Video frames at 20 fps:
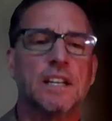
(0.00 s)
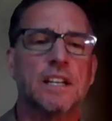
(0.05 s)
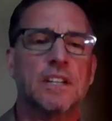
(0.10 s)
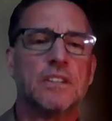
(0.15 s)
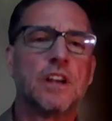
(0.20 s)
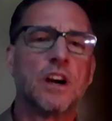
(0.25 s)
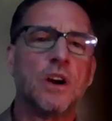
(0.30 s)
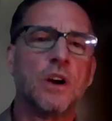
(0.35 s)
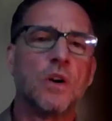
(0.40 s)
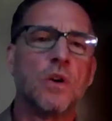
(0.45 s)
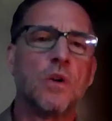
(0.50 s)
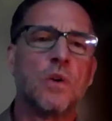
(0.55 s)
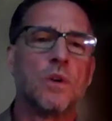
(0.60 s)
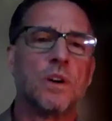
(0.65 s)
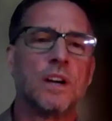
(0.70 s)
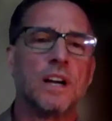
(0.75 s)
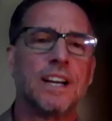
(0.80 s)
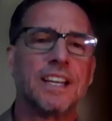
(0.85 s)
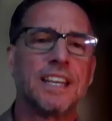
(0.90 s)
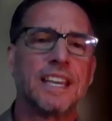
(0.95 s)

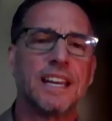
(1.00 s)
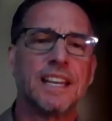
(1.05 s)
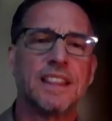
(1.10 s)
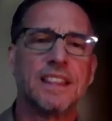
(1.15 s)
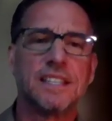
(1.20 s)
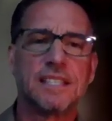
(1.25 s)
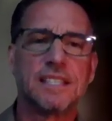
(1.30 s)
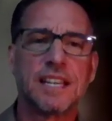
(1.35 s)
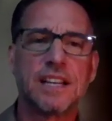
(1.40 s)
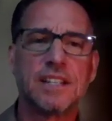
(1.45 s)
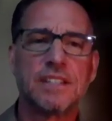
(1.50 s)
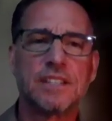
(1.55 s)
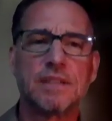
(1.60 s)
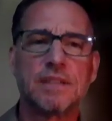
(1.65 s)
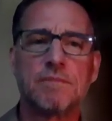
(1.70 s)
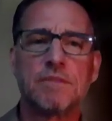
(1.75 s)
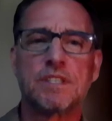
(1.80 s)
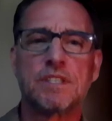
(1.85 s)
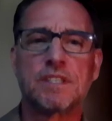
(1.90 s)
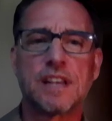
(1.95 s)
So again, the cells
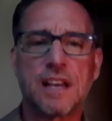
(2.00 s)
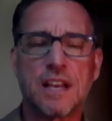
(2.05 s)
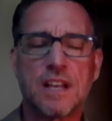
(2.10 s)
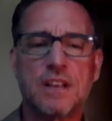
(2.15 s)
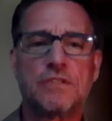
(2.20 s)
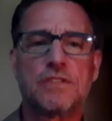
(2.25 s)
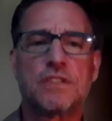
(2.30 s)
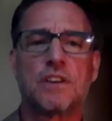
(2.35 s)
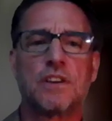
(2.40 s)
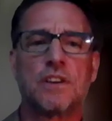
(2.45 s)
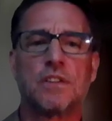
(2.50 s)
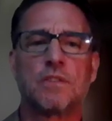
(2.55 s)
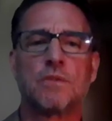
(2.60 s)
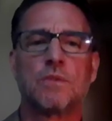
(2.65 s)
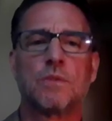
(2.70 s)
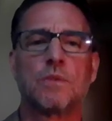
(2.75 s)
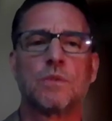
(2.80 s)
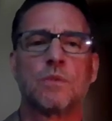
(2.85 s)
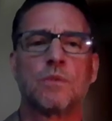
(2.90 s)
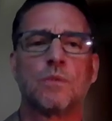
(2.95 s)
themselves aren't
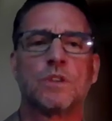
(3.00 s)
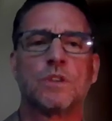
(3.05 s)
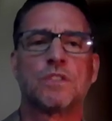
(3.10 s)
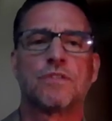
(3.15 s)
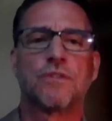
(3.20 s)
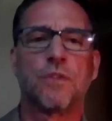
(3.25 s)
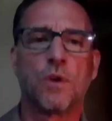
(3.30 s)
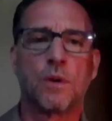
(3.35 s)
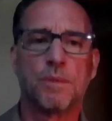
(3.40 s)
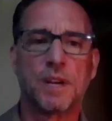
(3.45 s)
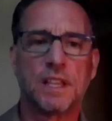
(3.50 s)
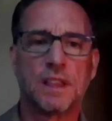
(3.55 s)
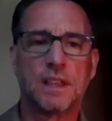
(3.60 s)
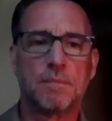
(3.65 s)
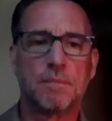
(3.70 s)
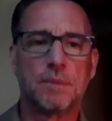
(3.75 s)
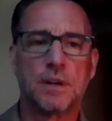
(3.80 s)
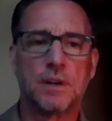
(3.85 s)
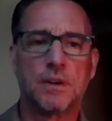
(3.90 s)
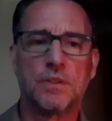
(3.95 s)
what's forming the
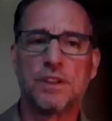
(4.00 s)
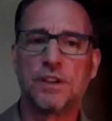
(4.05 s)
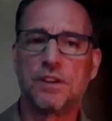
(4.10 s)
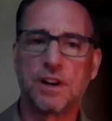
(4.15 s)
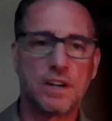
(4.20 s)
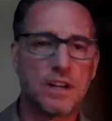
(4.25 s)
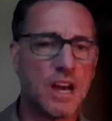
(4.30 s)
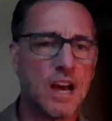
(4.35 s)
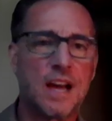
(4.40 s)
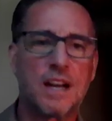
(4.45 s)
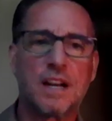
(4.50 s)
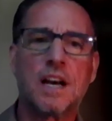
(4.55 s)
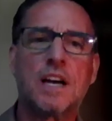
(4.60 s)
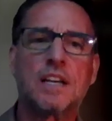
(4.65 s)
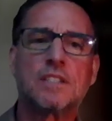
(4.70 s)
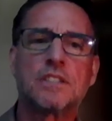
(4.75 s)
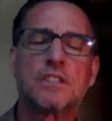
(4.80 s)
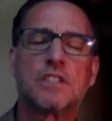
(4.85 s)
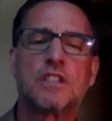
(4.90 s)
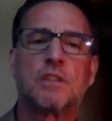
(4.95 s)
bone. They are not
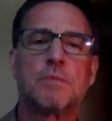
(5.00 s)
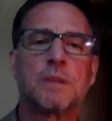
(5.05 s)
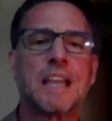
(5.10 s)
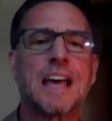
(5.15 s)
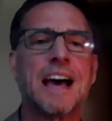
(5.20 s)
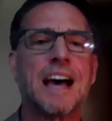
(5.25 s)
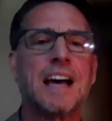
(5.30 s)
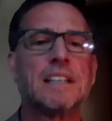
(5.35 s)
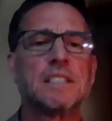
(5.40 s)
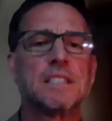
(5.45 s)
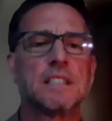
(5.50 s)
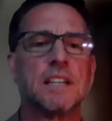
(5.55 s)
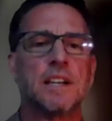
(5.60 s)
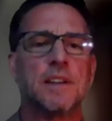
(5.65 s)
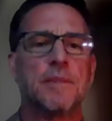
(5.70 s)
osteoblasts,